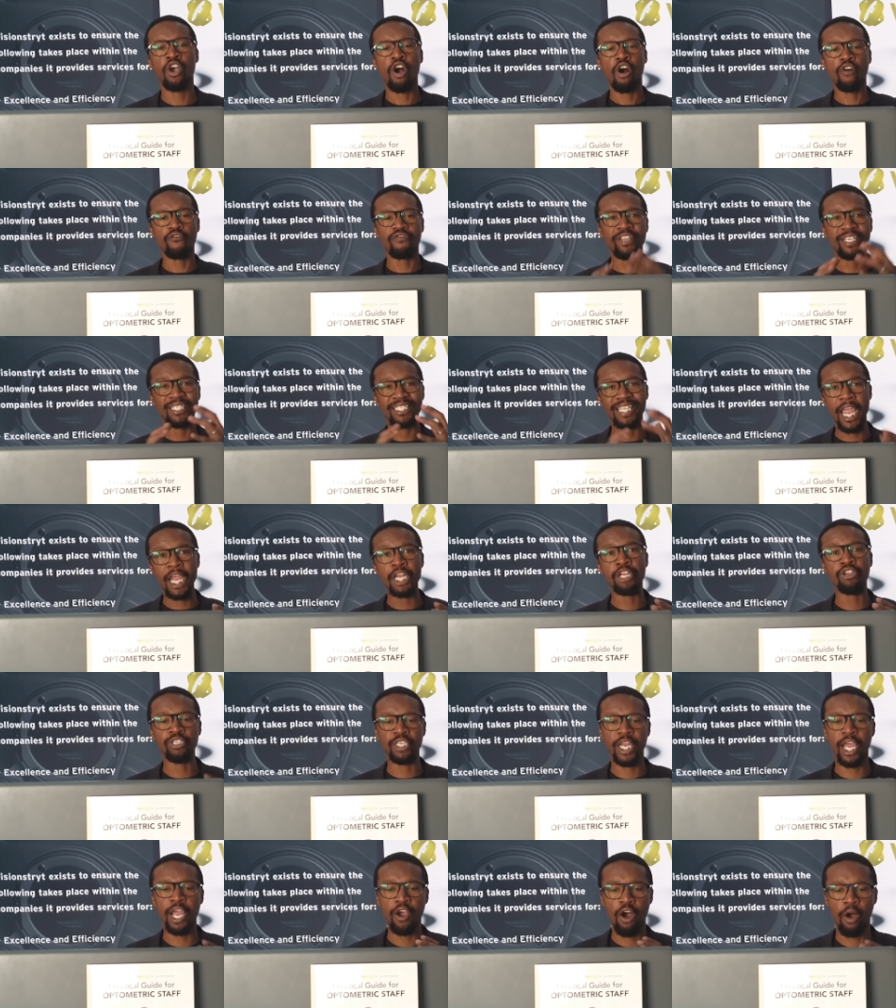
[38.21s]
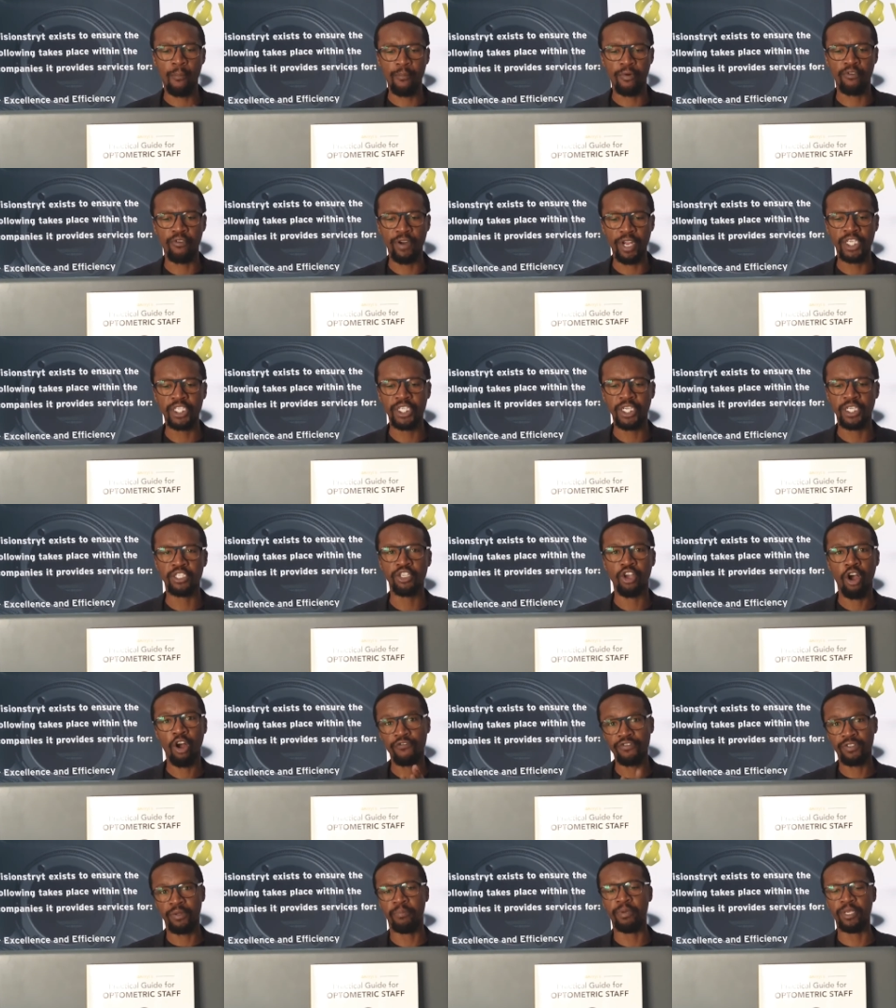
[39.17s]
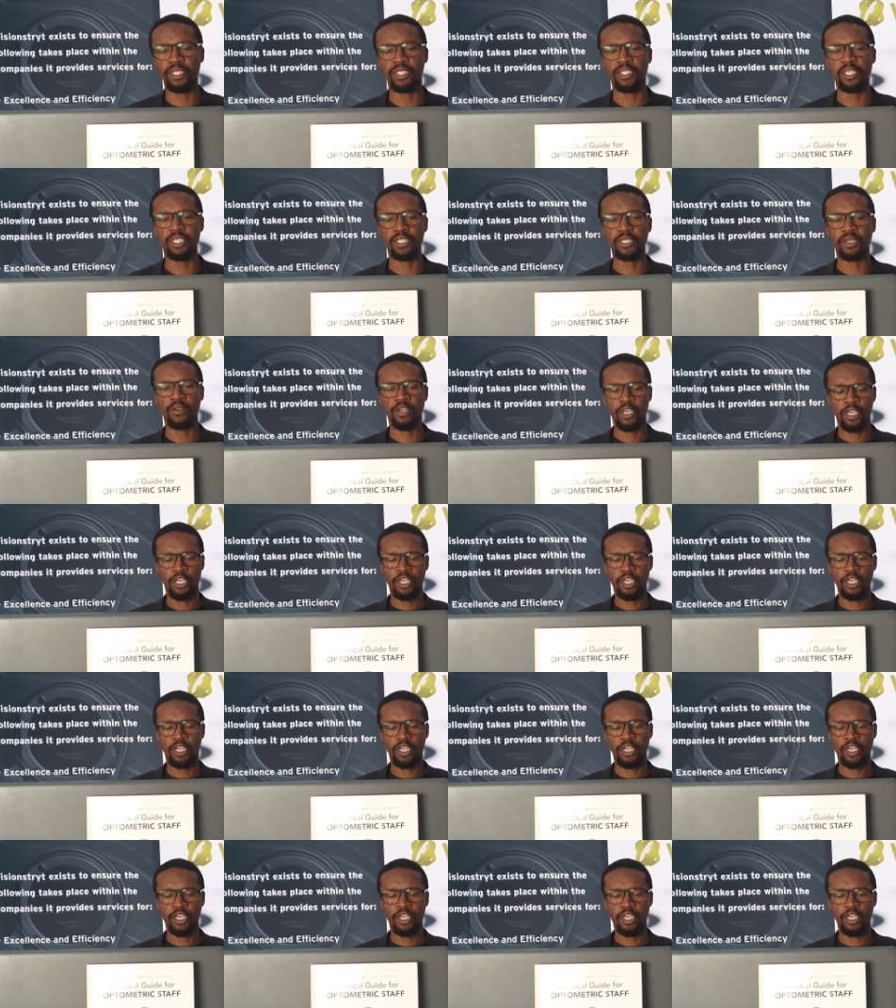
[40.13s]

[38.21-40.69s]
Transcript: of the day-to-day -day operations of the business.